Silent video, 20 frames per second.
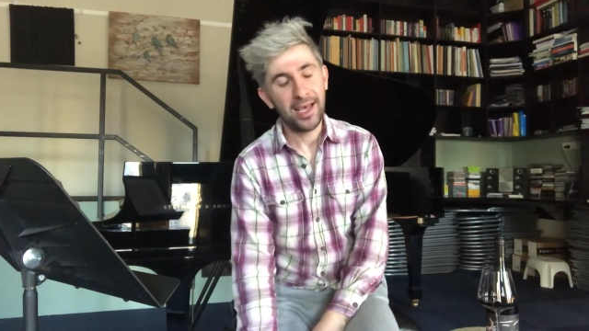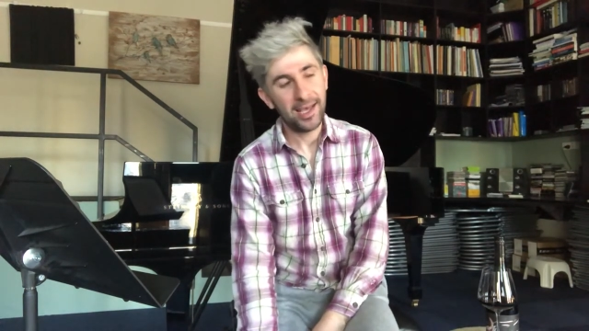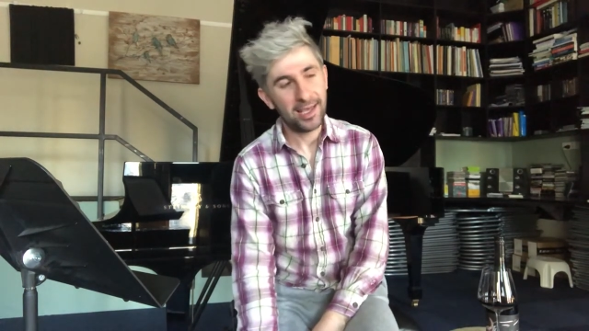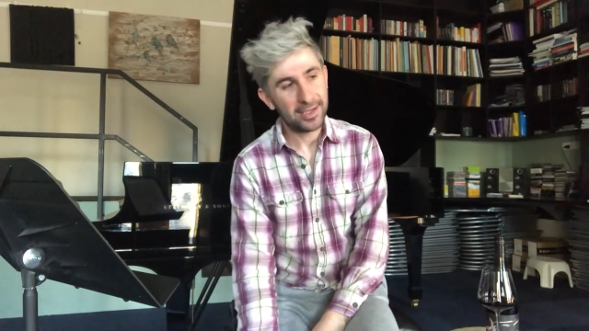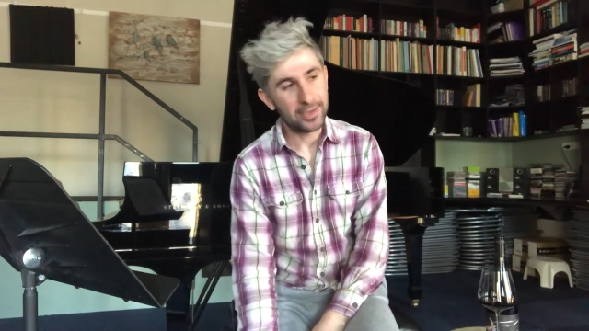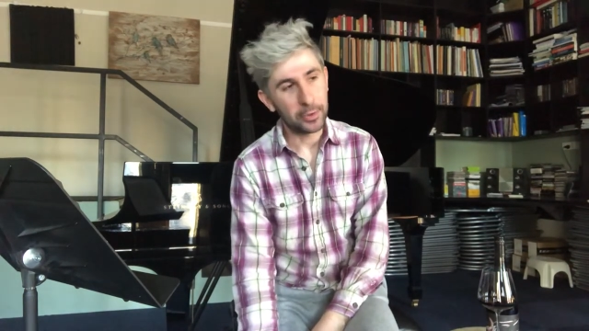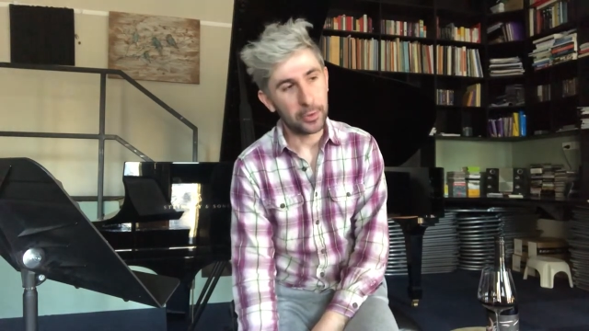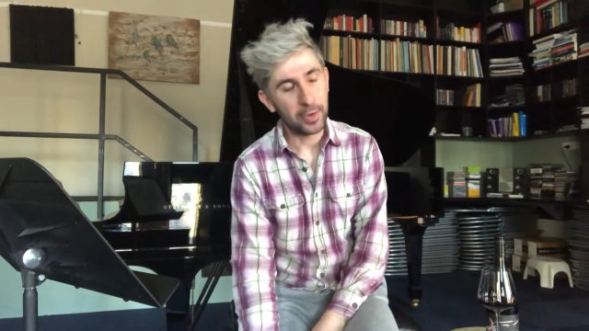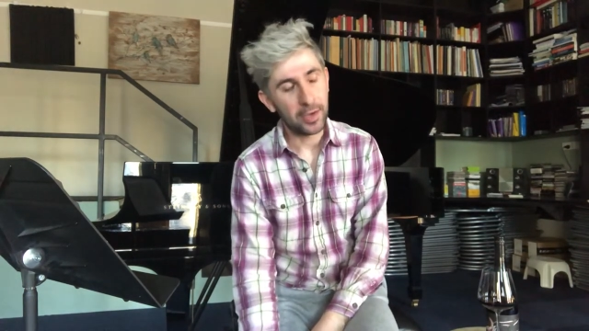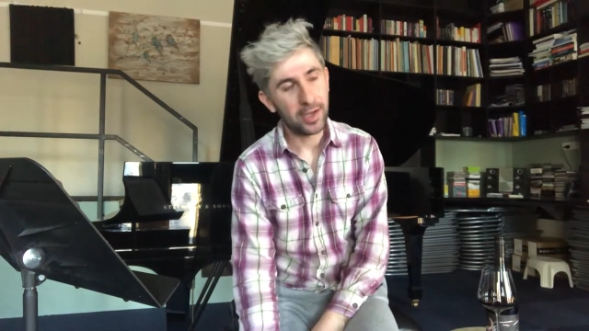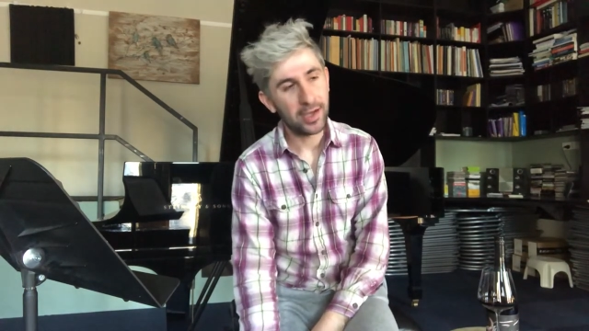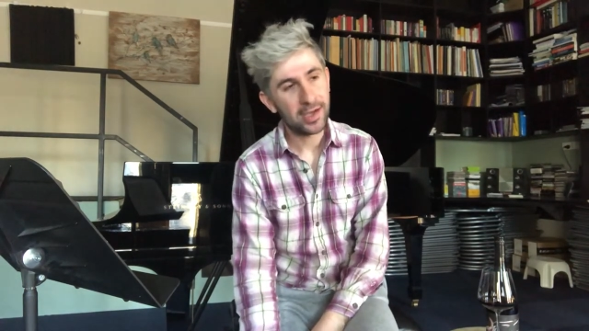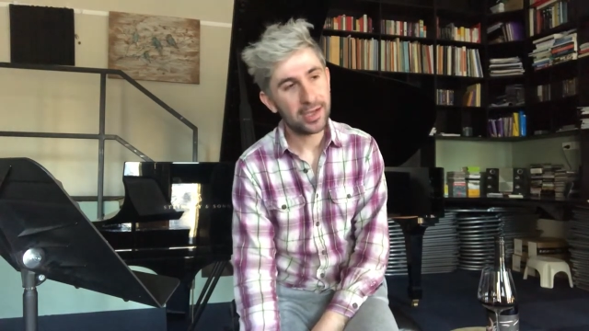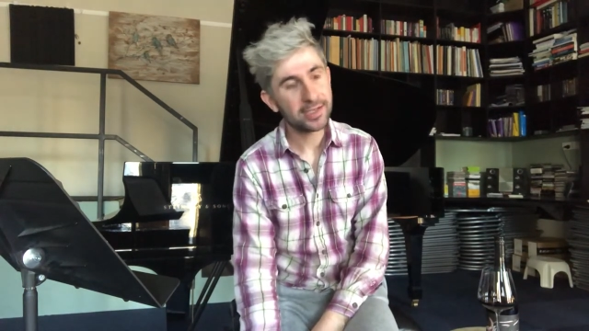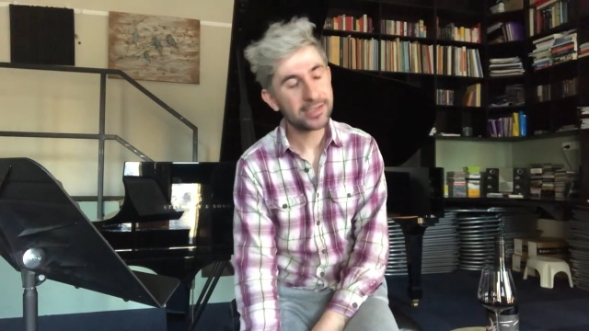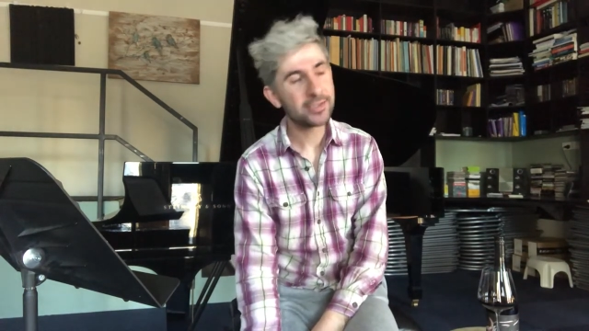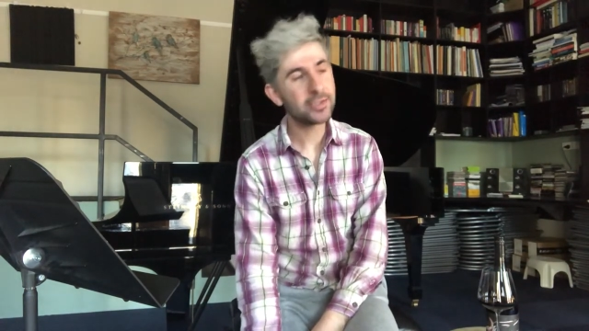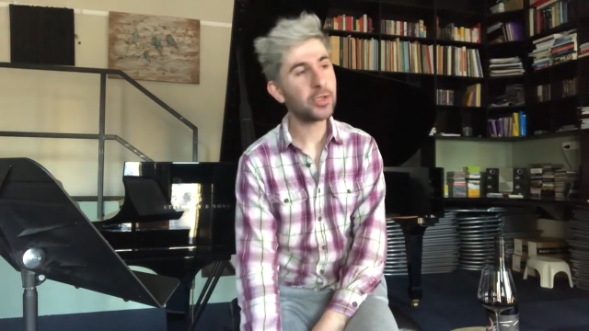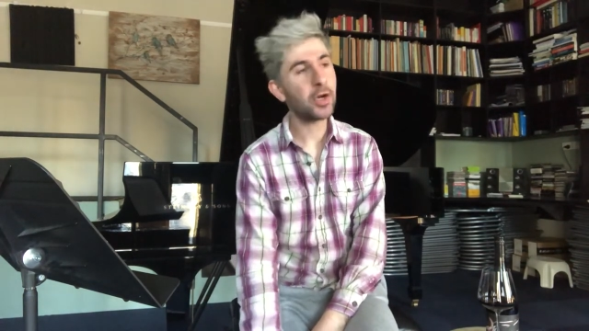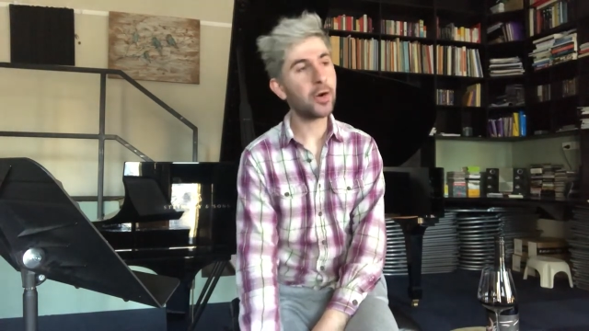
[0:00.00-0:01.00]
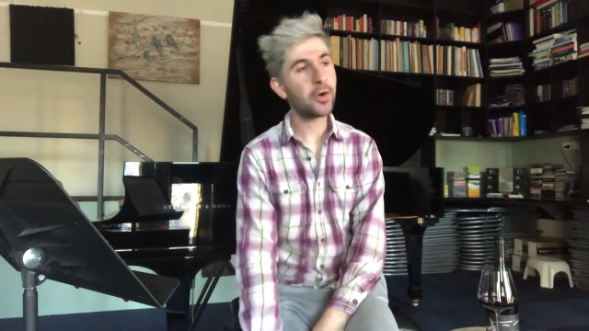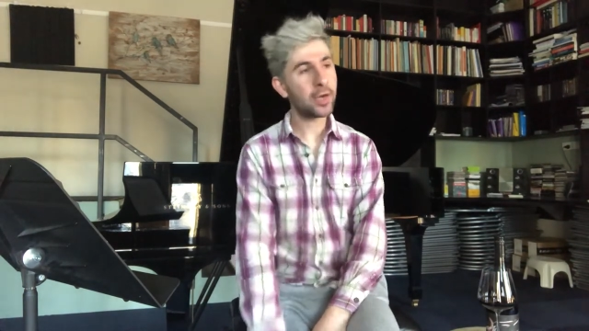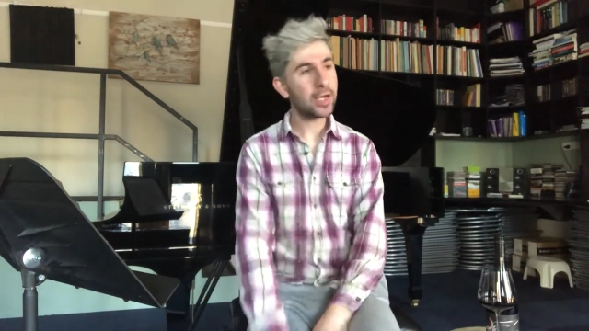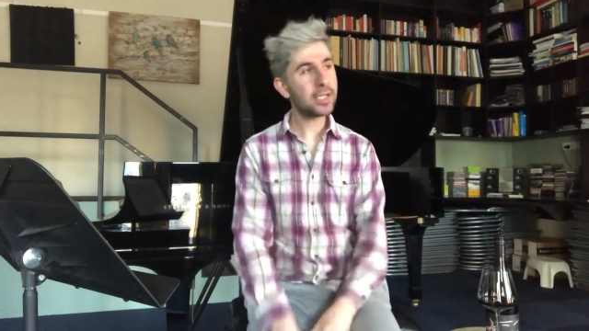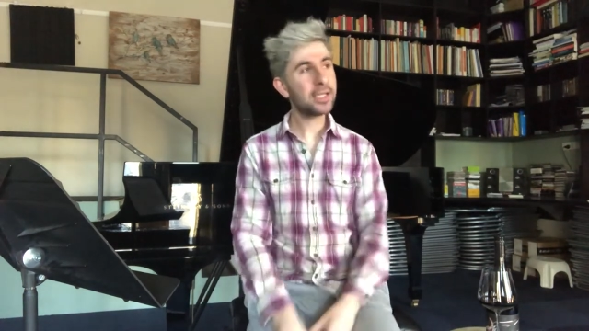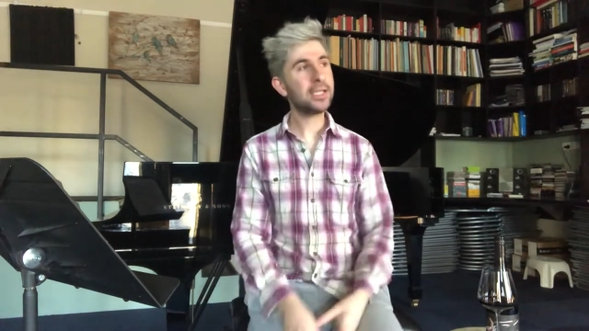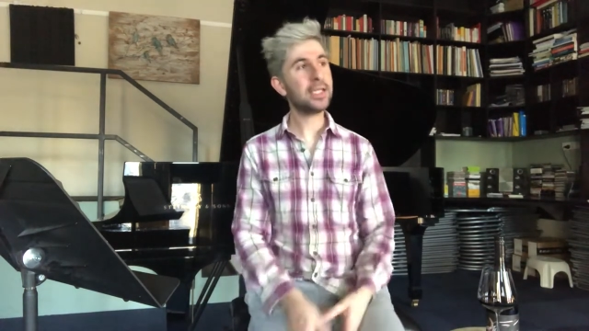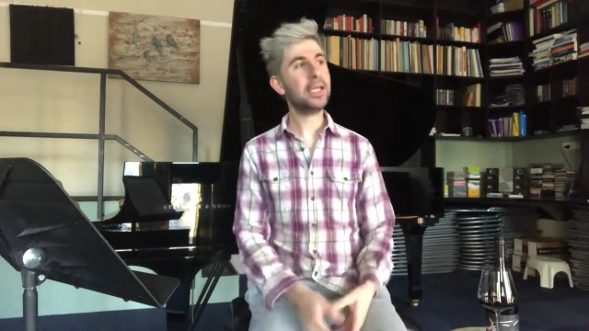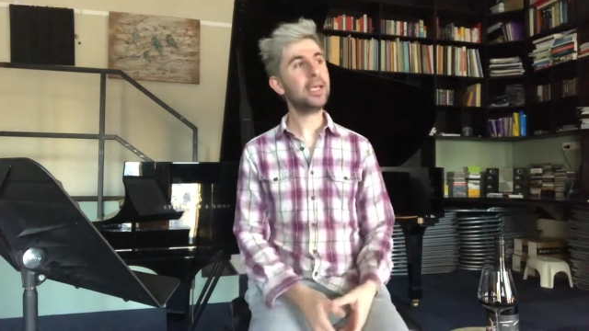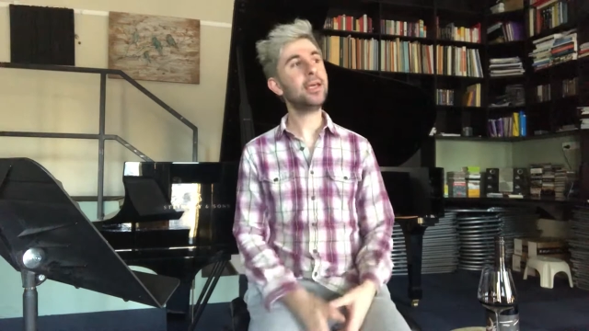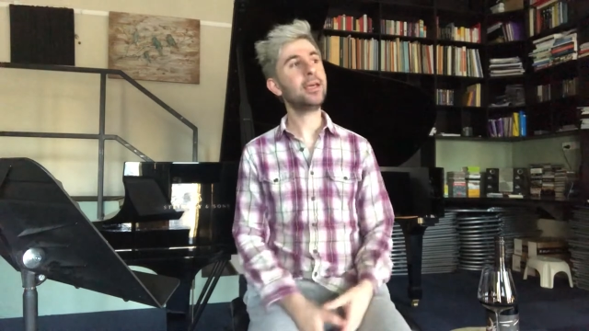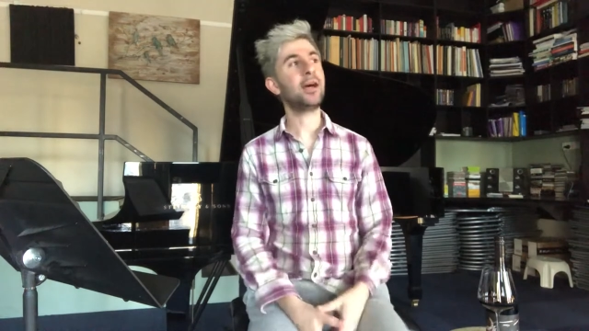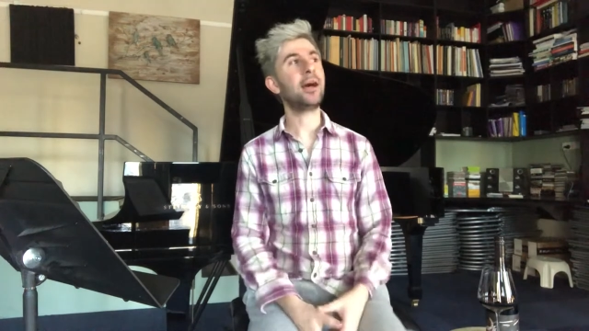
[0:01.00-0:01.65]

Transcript: you know, historically,